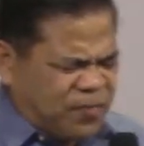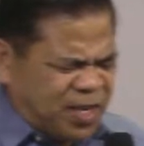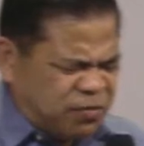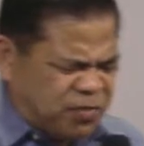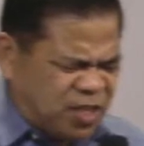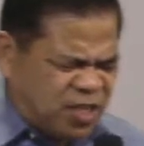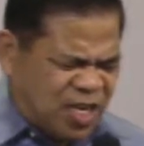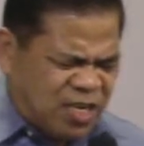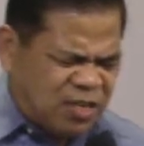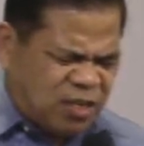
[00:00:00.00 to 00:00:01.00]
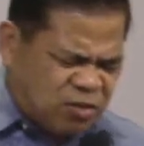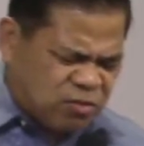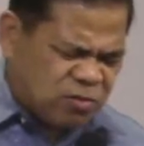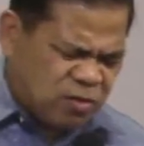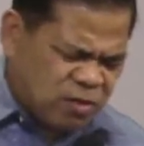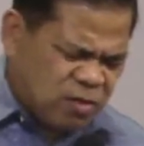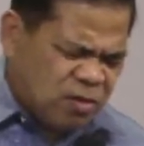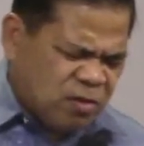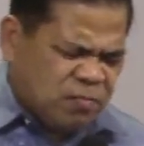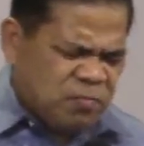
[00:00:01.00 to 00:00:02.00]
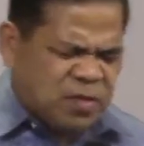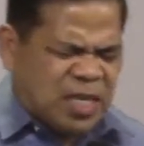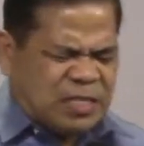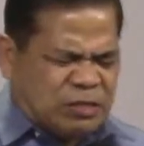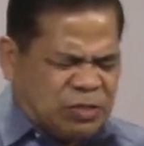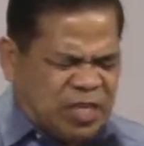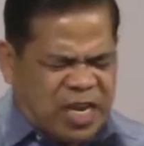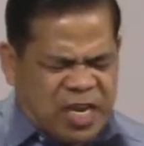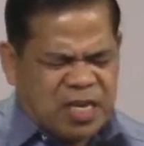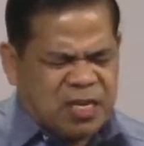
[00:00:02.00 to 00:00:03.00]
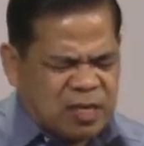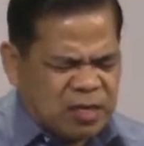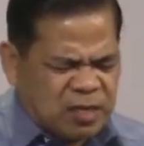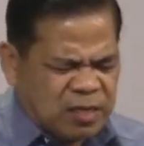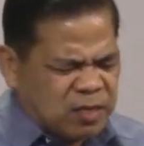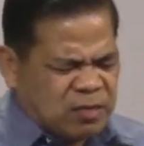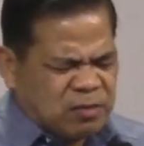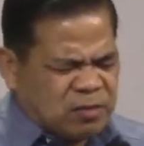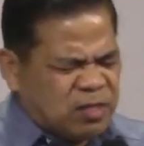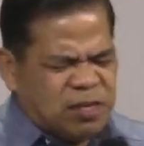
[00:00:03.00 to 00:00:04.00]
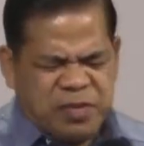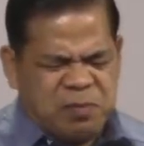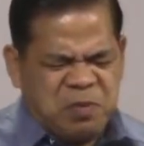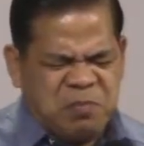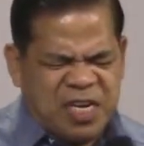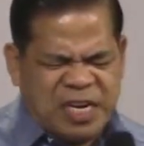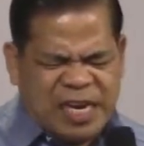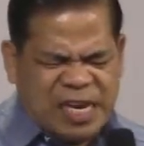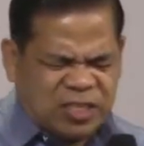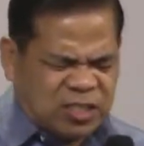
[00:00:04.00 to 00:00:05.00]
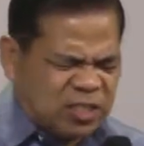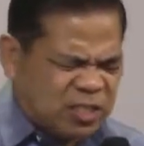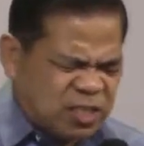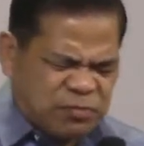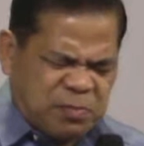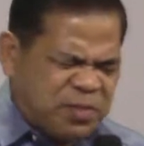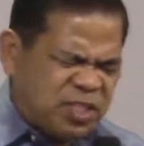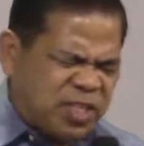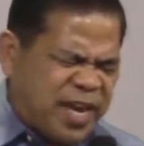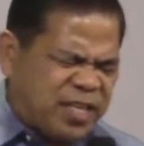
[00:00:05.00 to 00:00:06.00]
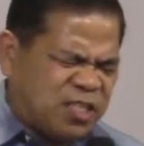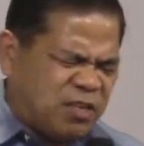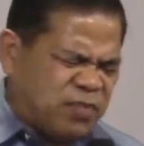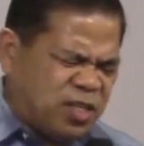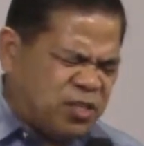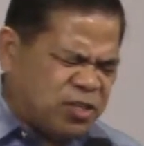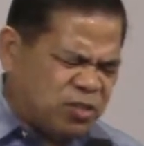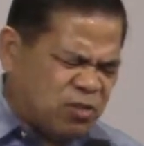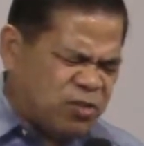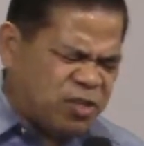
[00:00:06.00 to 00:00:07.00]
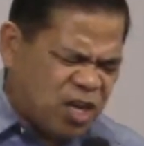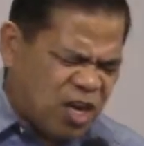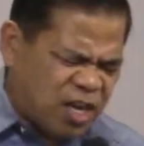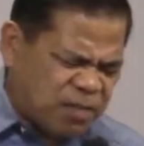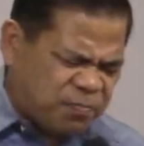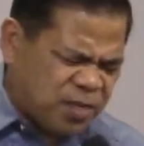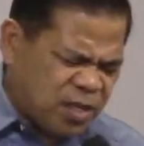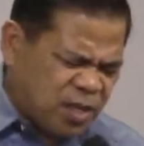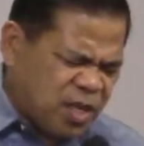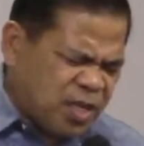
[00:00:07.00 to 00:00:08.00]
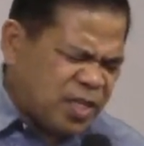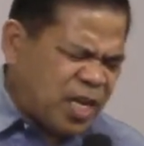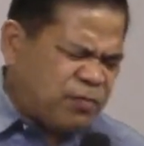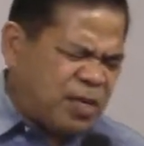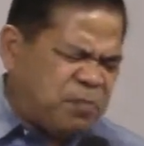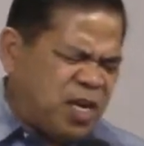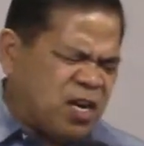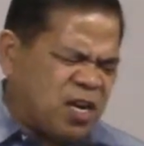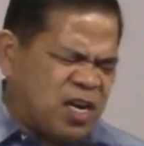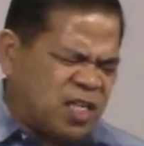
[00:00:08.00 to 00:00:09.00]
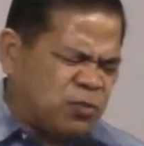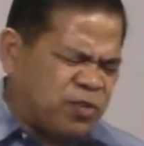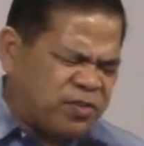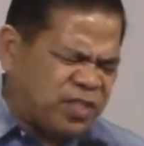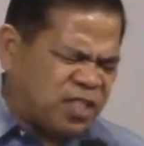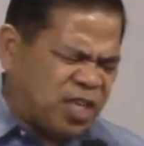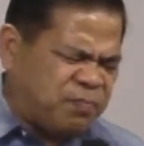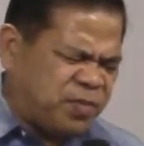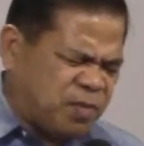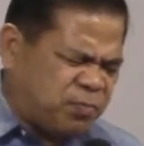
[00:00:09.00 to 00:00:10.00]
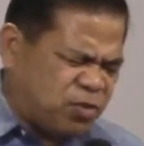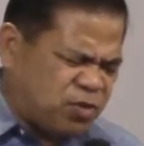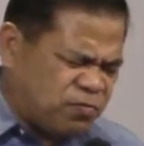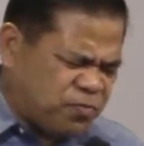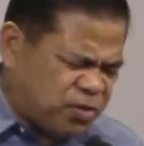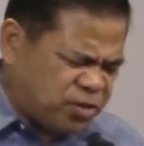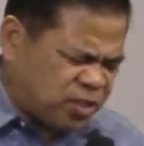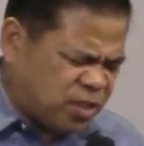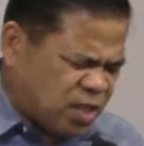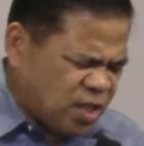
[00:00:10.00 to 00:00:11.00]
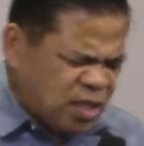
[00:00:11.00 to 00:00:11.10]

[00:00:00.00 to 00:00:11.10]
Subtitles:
Father, we thank you that today there will be miracles, there will be signs and wonders, O Lord God. There will be hearts who are receptive to your words.